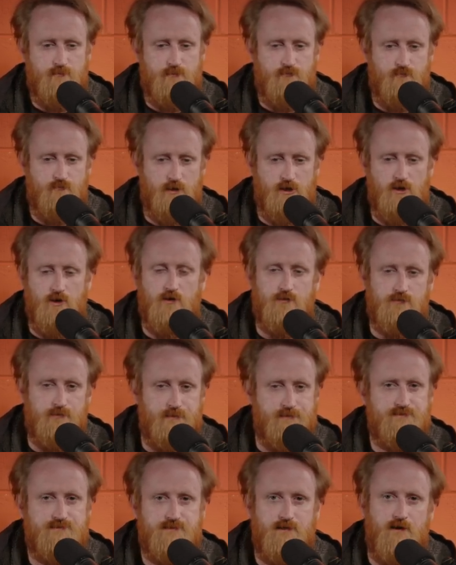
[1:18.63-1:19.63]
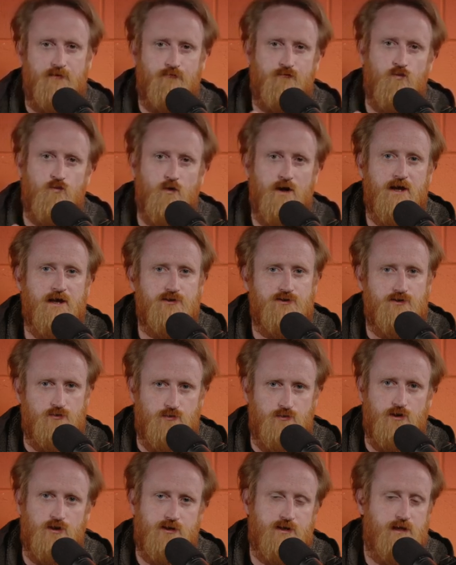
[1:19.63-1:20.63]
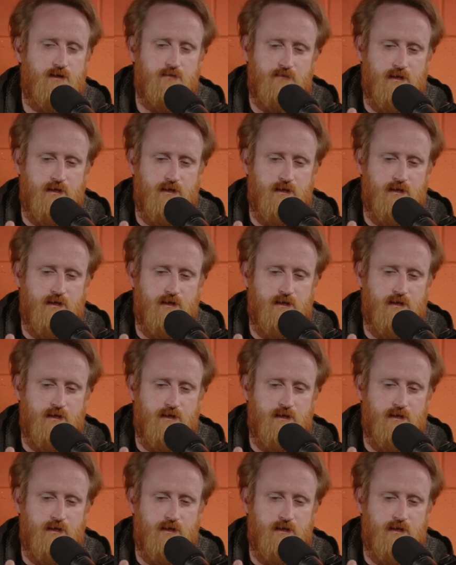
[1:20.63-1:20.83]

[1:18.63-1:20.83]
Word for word: regardless of when you're looking.